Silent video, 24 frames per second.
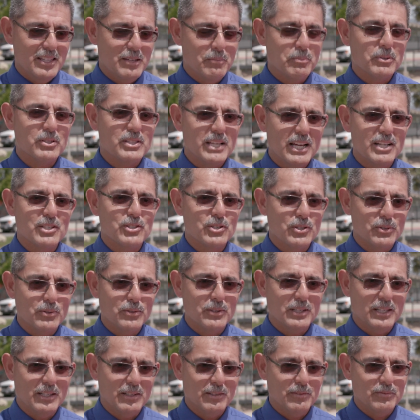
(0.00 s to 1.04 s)
the potential
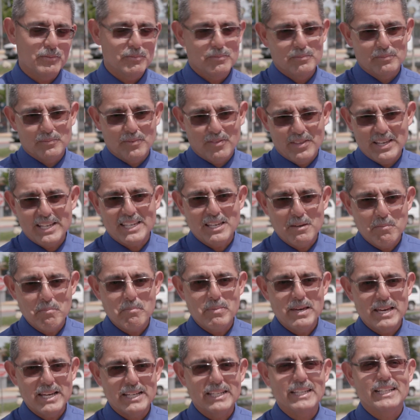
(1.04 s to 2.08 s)
of thinking
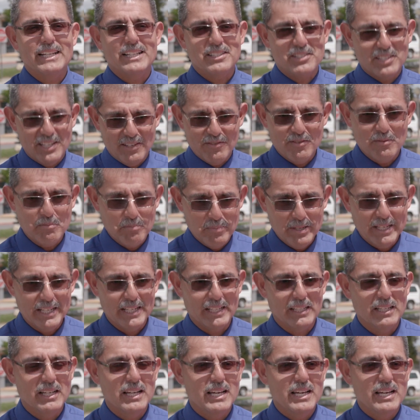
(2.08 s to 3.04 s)
big and achieving big.